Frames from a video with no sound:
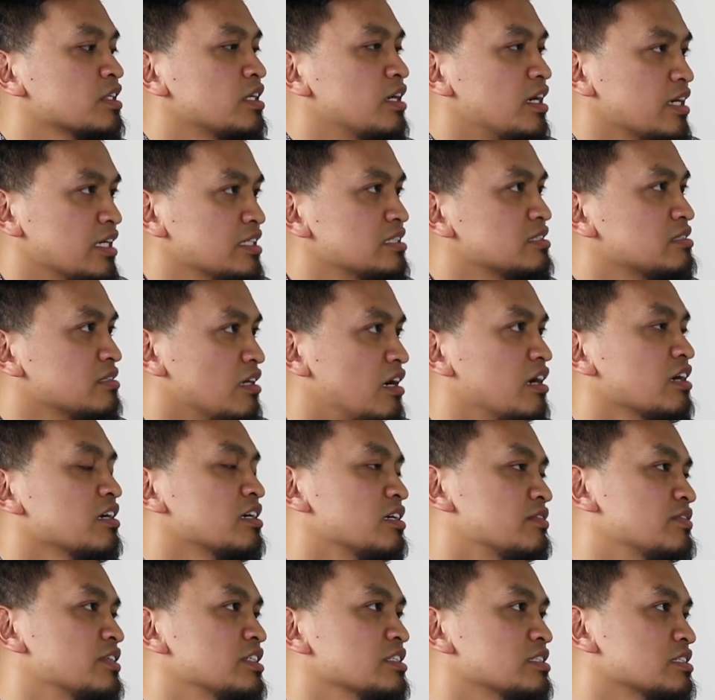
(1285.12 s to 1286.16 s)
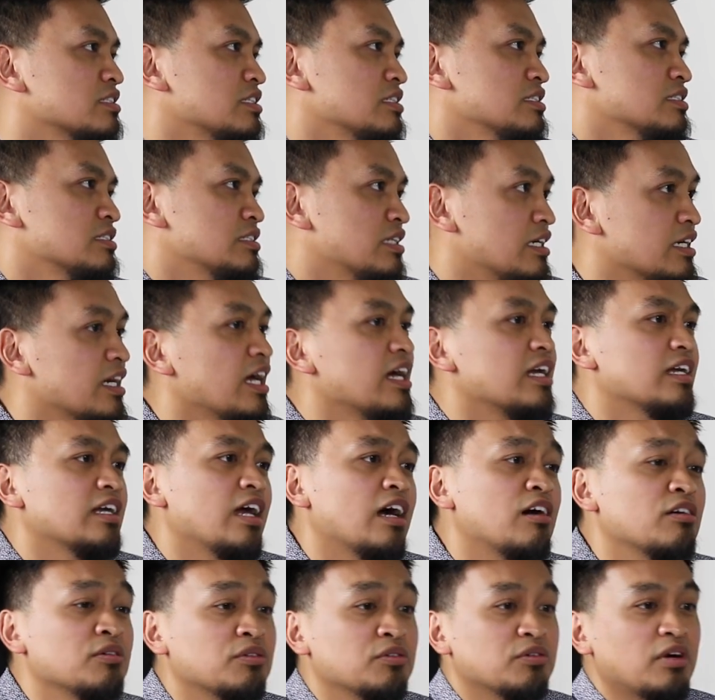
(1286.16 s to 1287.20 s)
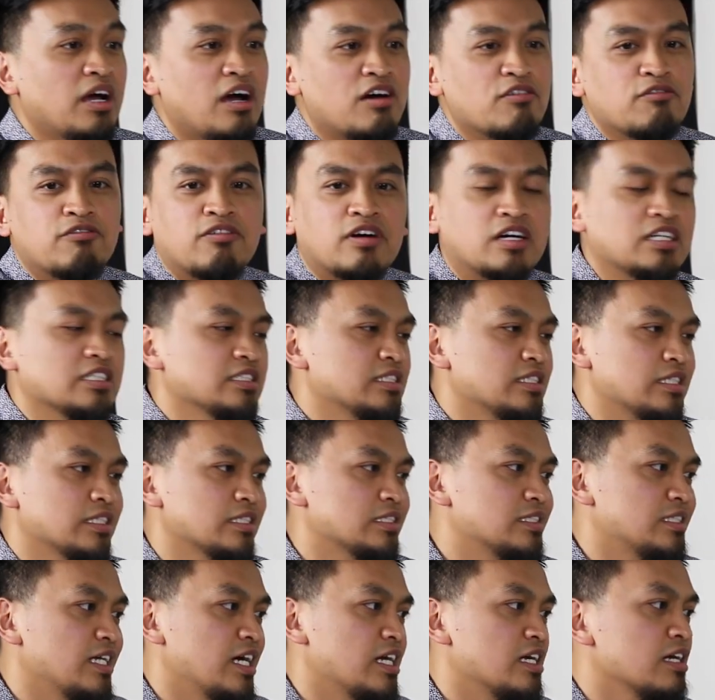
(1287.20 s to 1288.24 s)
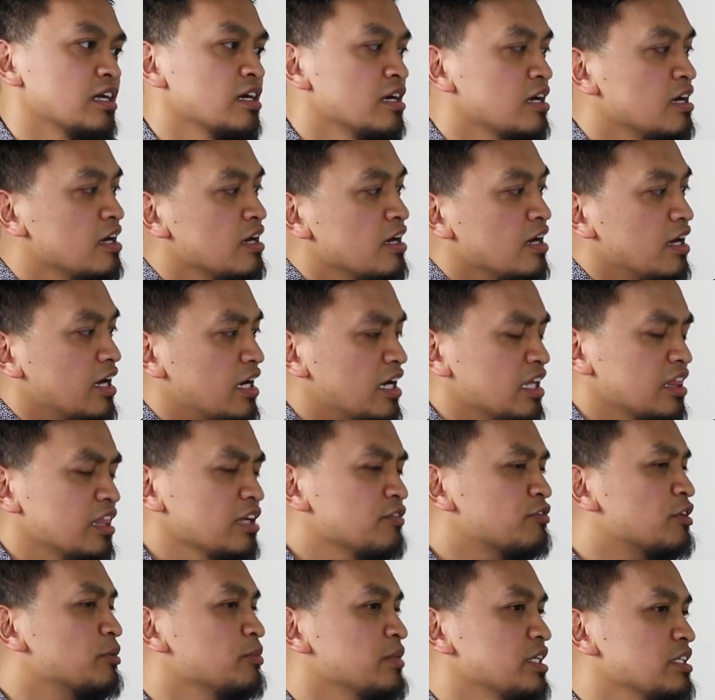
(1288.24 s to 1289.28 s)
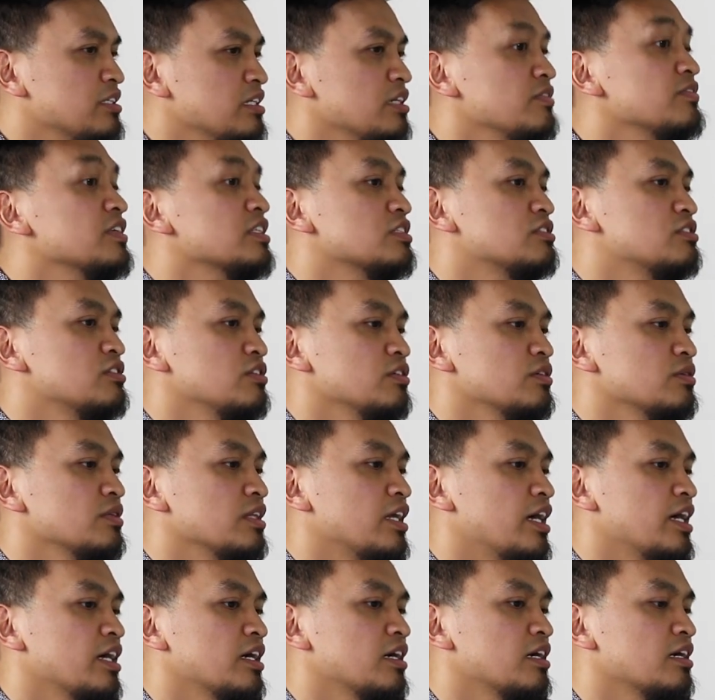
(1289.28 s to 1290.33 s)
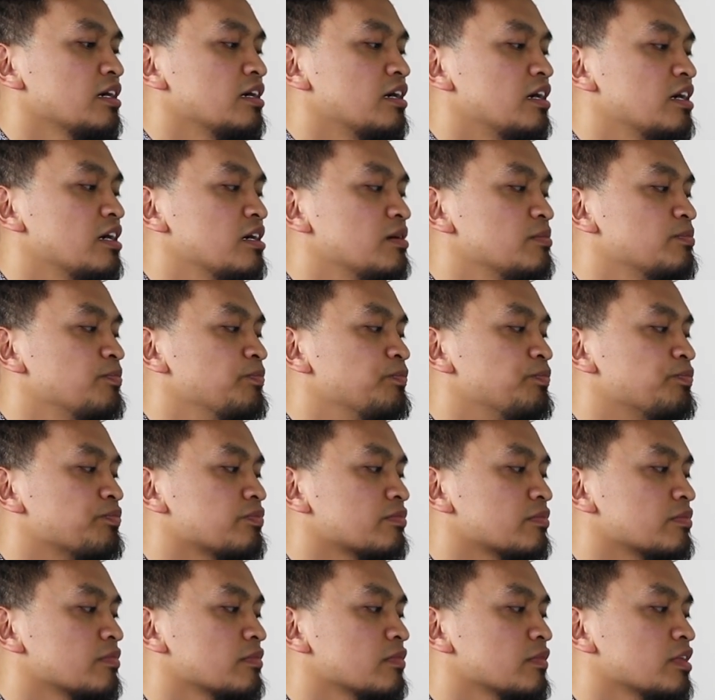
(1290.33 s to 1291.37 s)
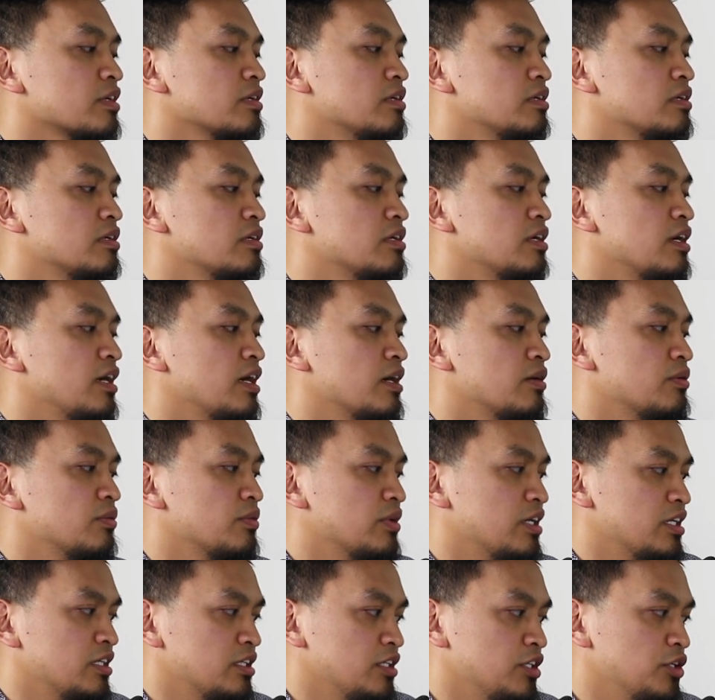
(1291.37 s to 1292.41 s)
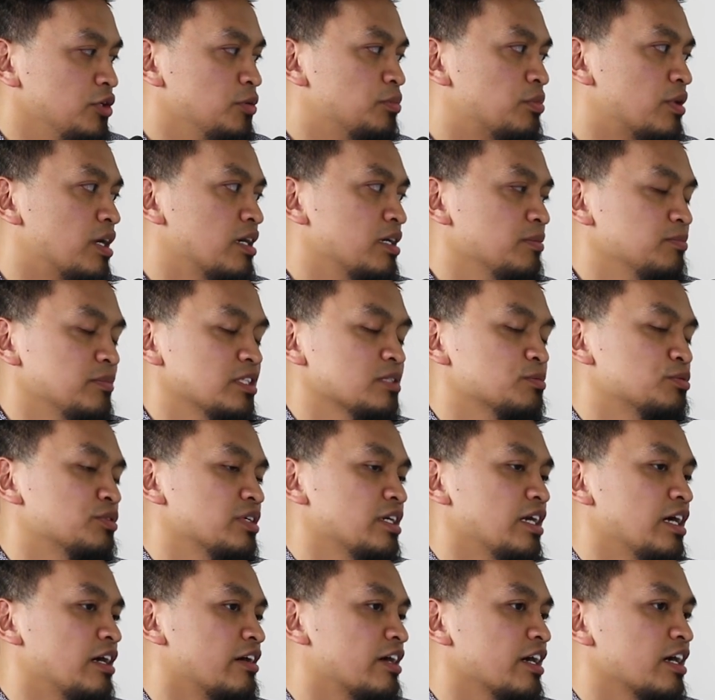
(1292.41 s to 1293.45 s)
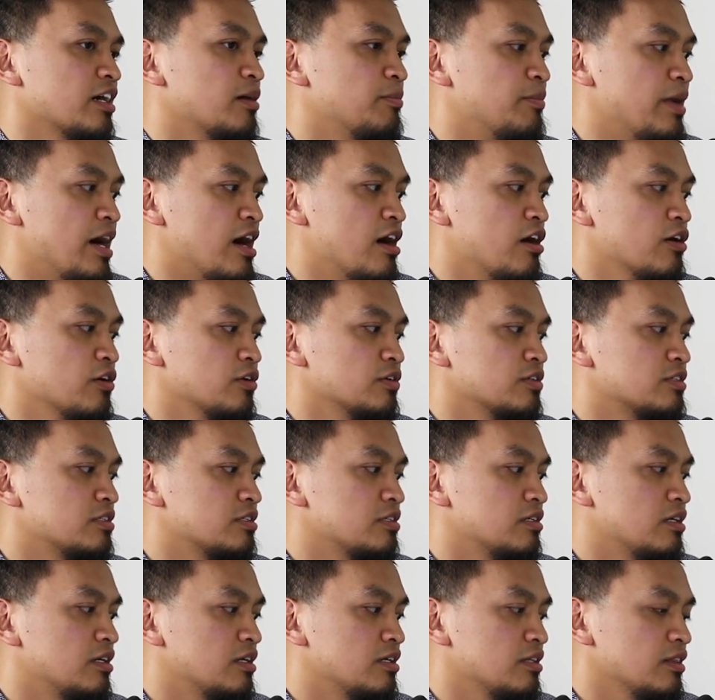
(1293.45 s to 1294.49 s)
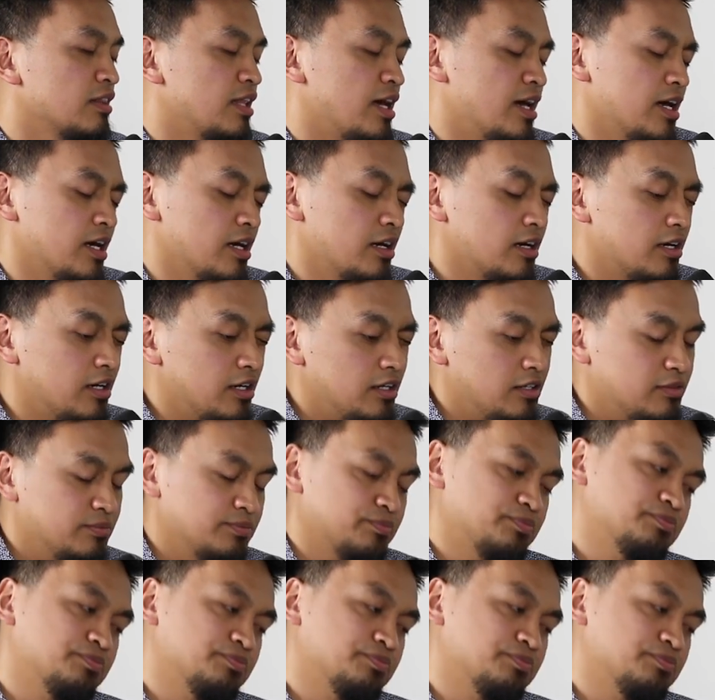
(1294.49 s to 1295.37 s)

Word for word: I guess, song covers, because again, how how far does it extend? And I think for me even too, like, um, when you brought up this point, Eric, about like,